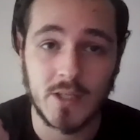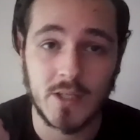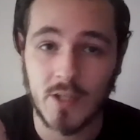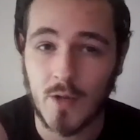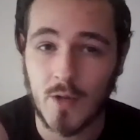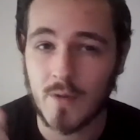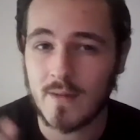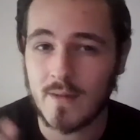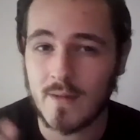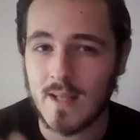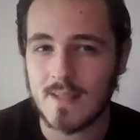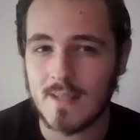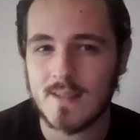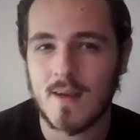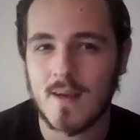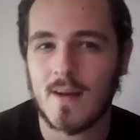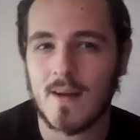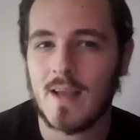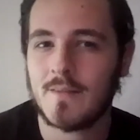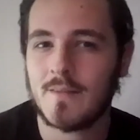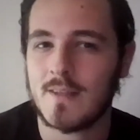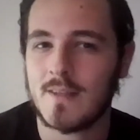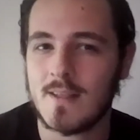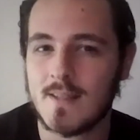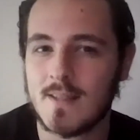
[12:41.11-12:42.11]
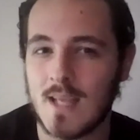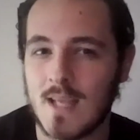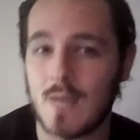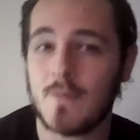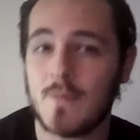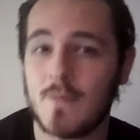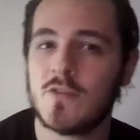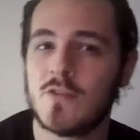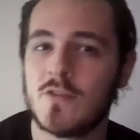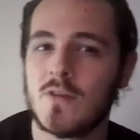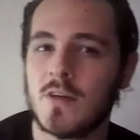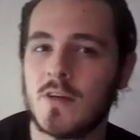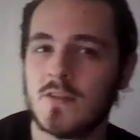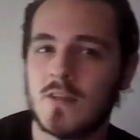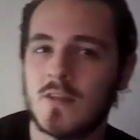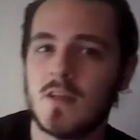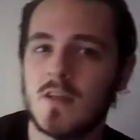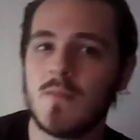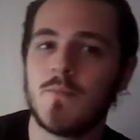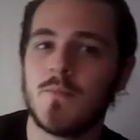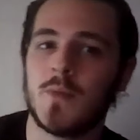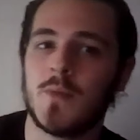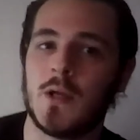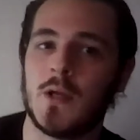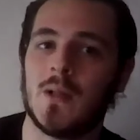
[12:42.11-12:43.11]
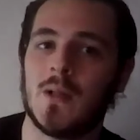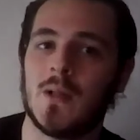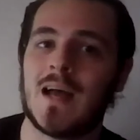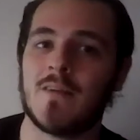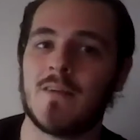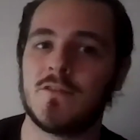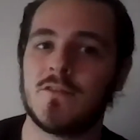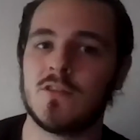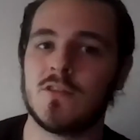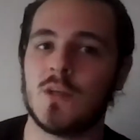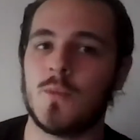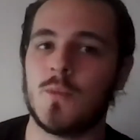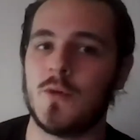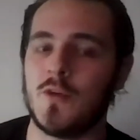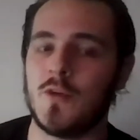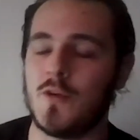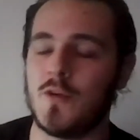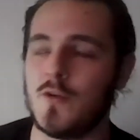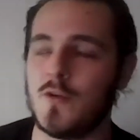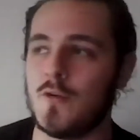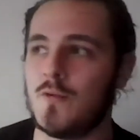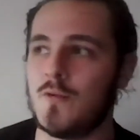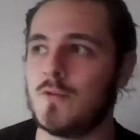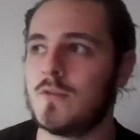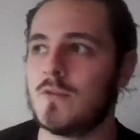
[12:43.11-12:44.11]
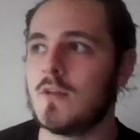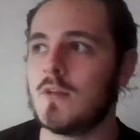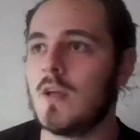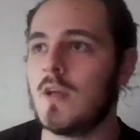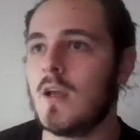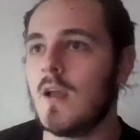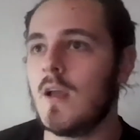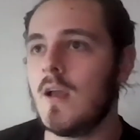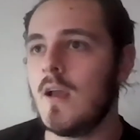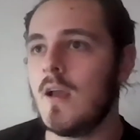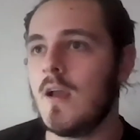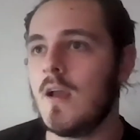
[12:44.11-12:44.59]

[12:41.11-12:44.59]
You don't necessarily have the same instructor, but you'll have someone who's